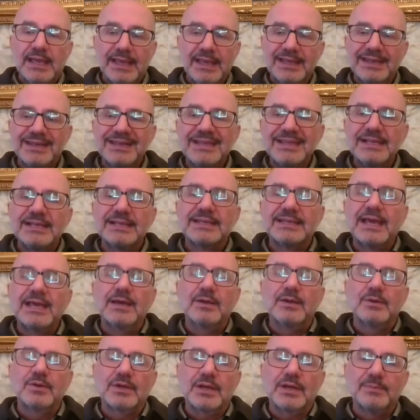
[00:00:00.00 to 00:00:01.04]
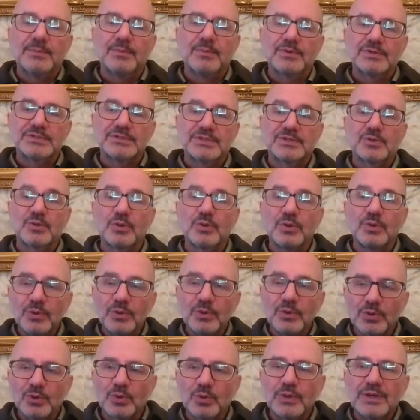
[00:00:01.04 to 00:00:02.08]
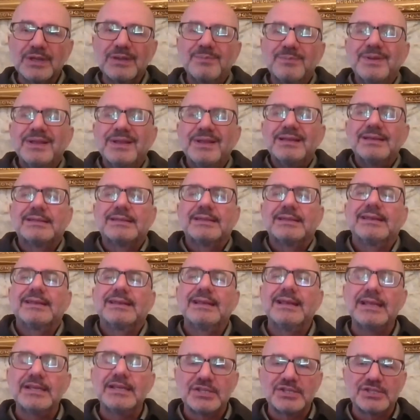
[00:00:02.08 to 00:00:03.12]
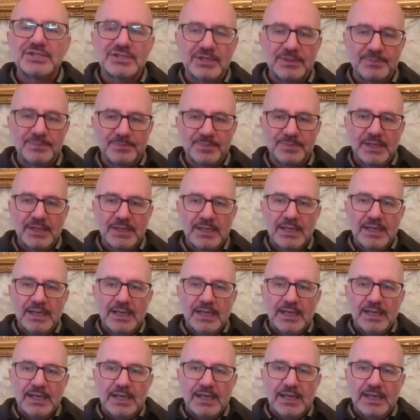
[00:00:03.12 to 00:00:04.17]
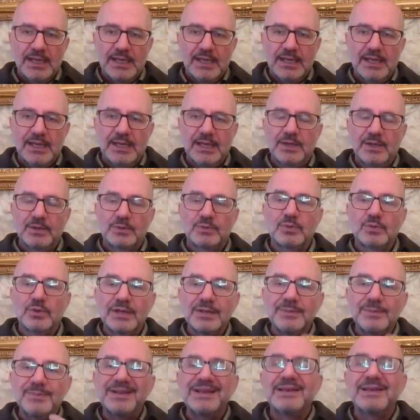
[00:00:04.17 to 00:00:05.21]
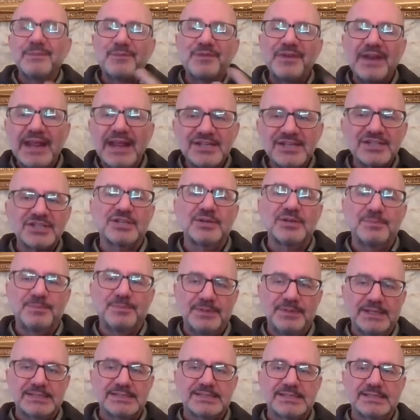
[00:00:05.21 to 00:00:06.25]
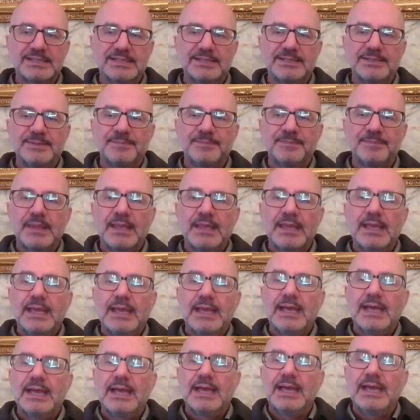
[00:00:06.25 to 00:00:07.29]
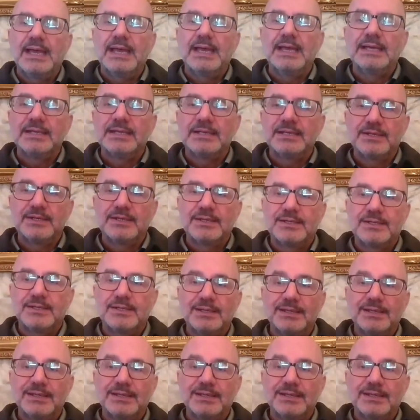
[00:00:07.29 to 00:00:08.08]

a real dialogue to rebuild a relationship, to rebuild friendship, let's say, and